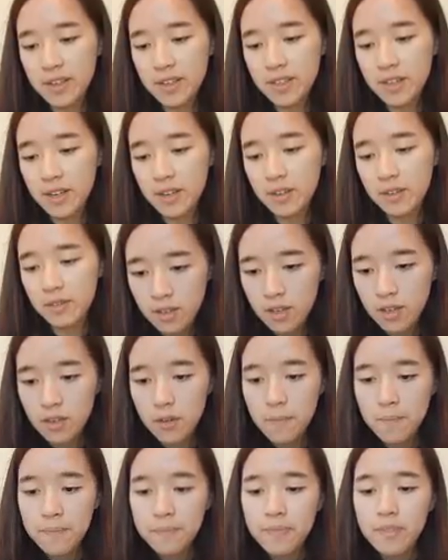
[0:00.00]
down.
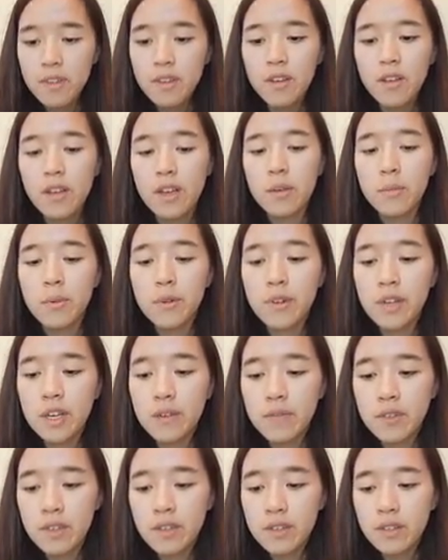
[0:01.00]
And we're
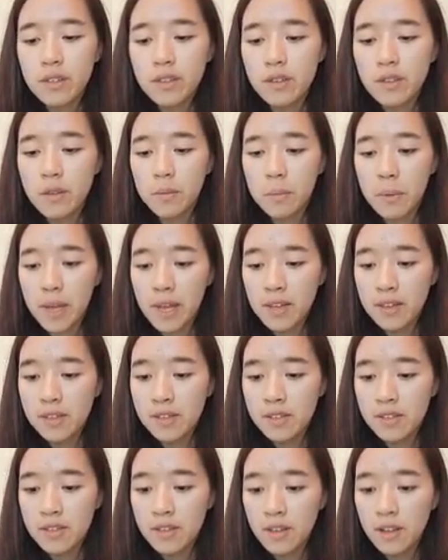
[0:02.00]
given the
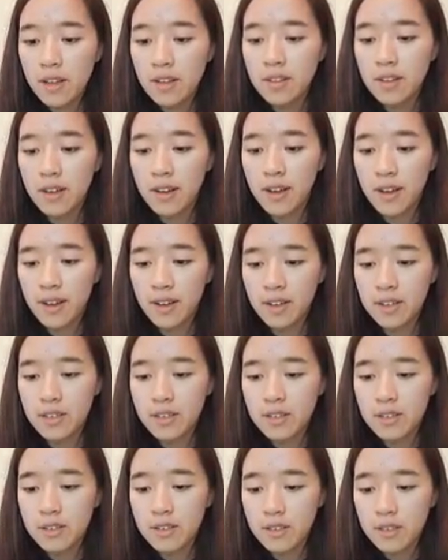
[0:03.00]
base and the
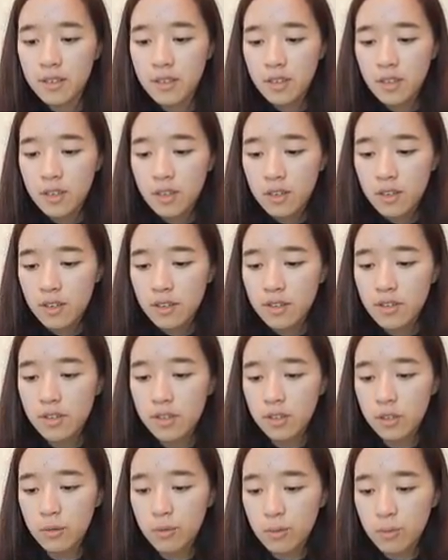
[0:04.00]
height.
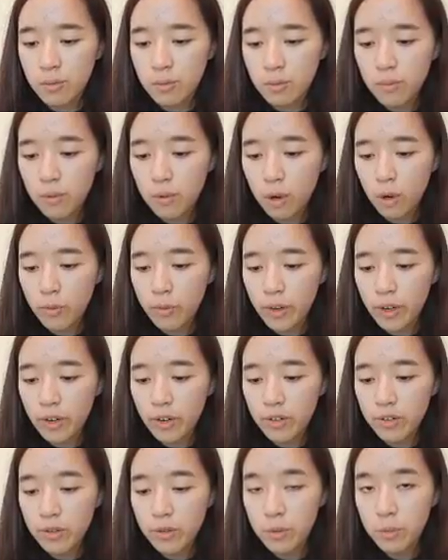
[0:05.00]
So over
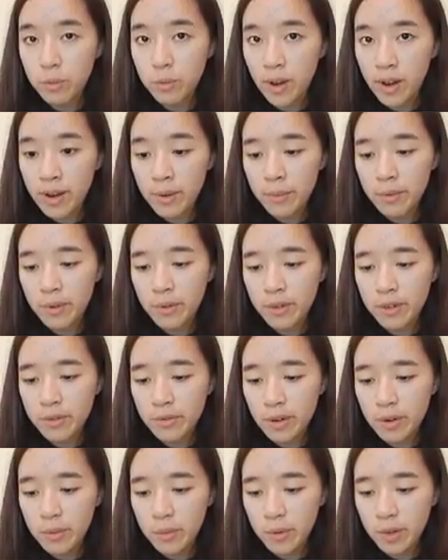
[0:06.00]
here on the right, we're going to
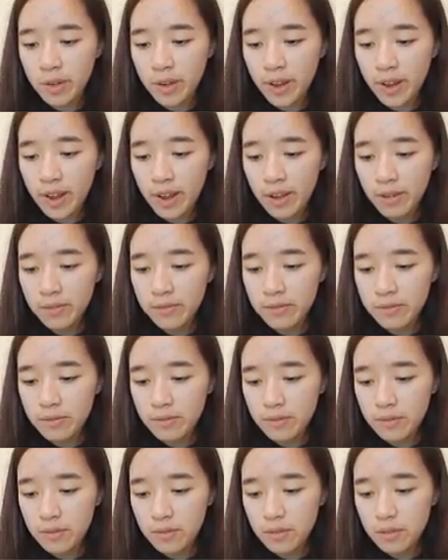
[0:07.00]
write 1/2
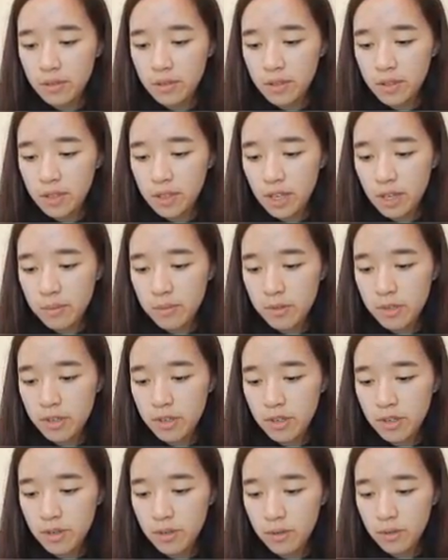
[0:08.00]
times
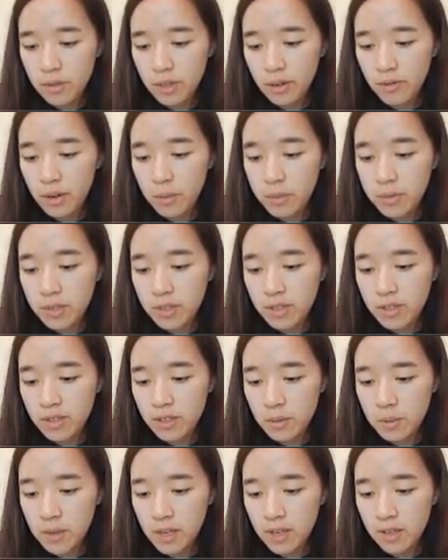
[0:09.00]
2, that represents
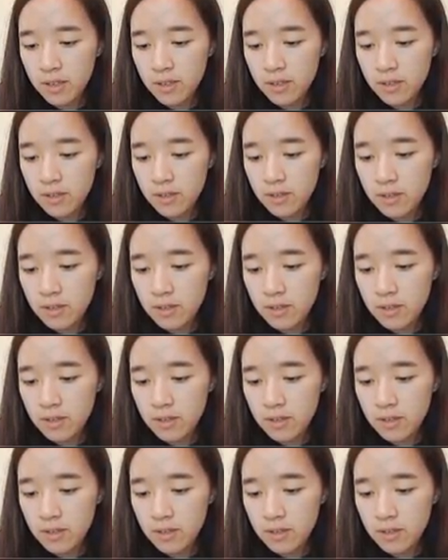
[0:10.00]
the base,